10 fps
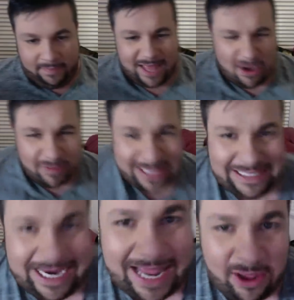They don't really
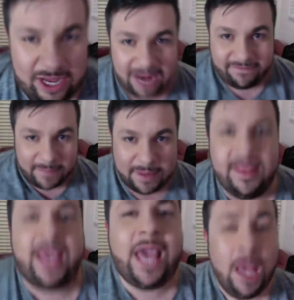stay long enough for me to be
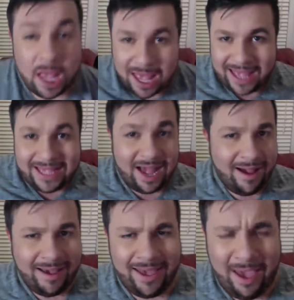like,
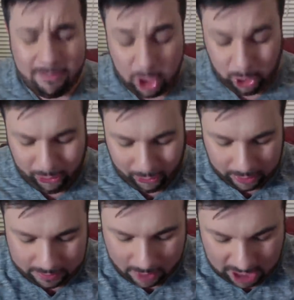hi, how are you?
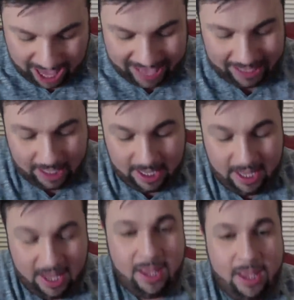Okay.
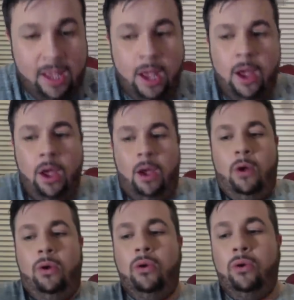
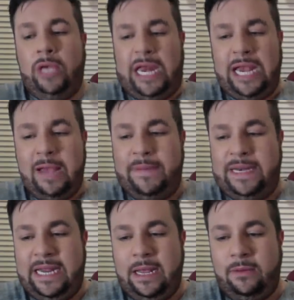Whew, getting up and
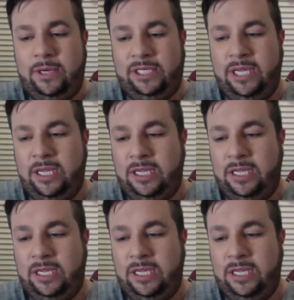down was.